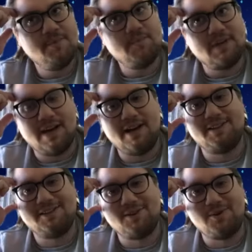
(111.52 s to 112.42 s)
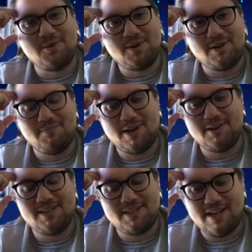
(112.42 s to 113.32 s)
yeah. So compared
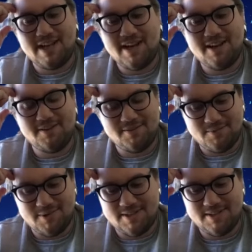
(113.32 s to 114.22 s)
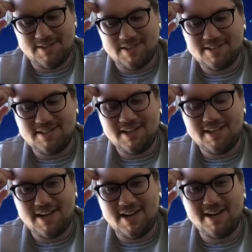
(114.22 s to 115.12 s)
to that, with
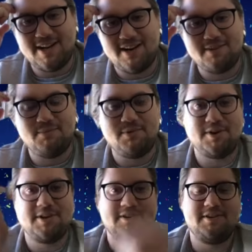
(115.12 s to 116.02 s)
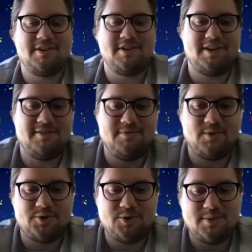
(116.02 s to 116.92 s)
Disney, I onboarded
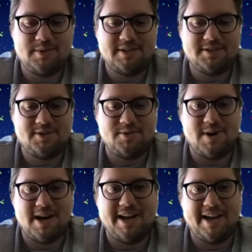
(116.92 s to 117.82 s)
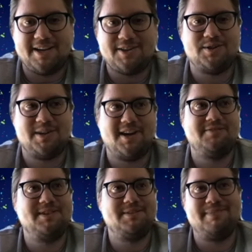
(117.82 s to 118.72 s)
virtually. So I actually
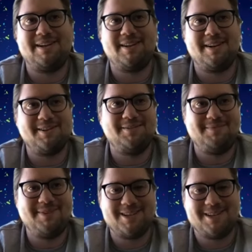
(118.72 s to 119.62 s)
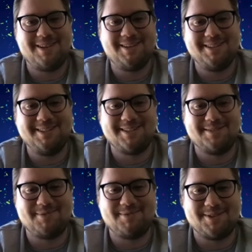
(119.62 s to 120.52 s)
haven't met any of my colleagues in
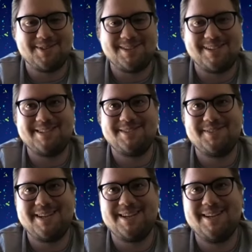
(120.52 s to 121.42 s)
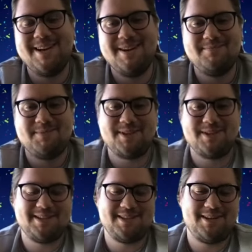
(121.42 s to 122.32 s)
person as of yet because
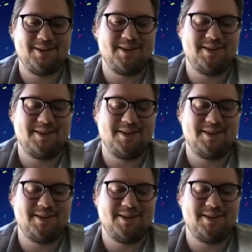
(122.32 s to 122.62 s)
I started